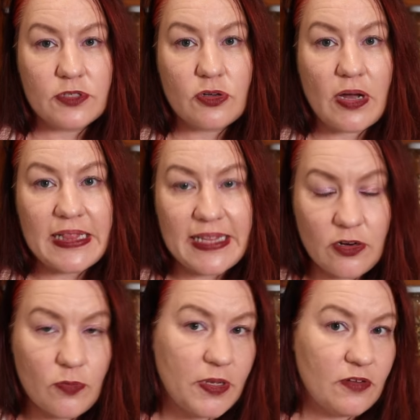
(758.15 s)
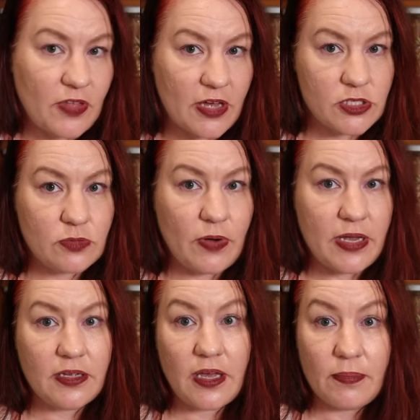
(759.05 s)
So a little bit of that
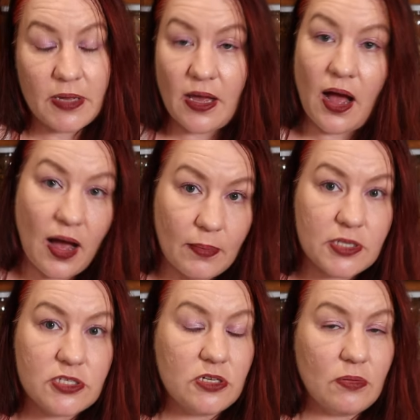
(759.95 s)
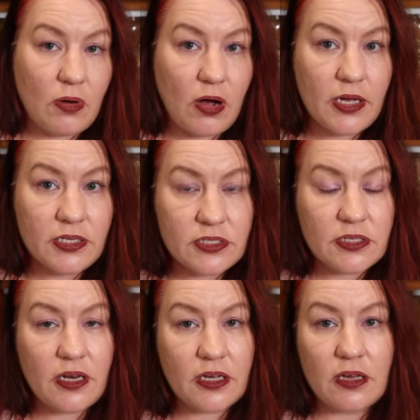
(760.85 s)
sweet can be calming to your mind
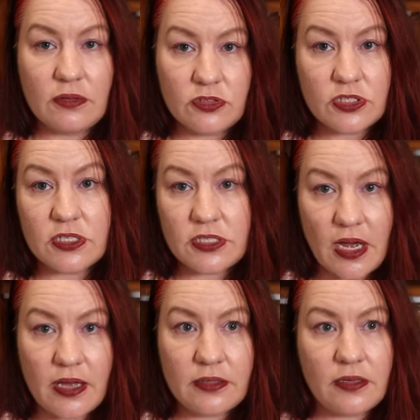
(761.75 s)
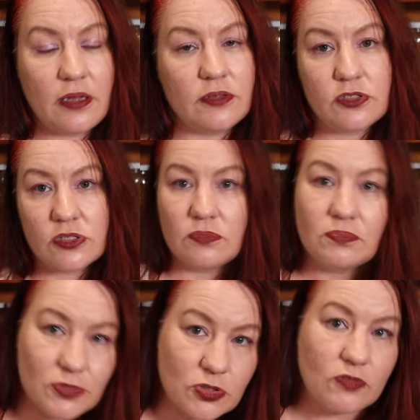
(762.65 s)
and it can sedate and
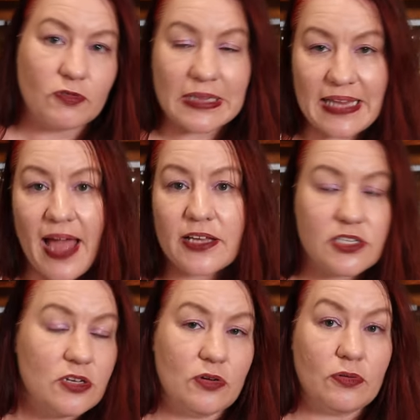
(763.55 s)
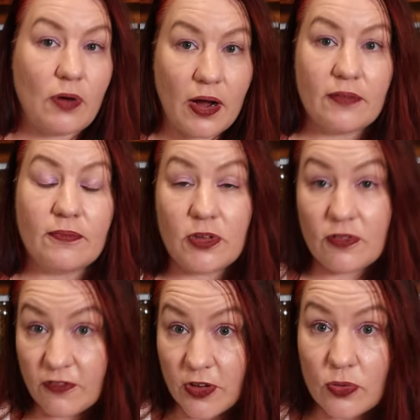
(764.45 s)
sort of relax you, right? I mean, you
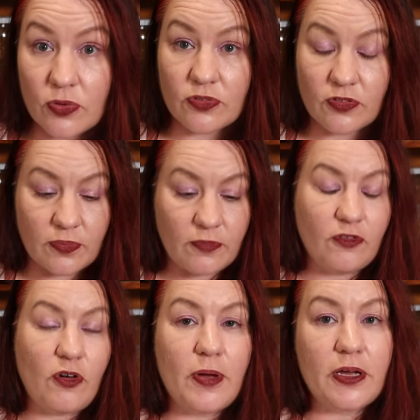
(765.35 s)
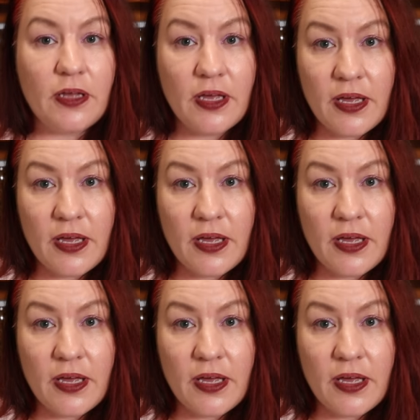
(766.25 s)
feel good from it.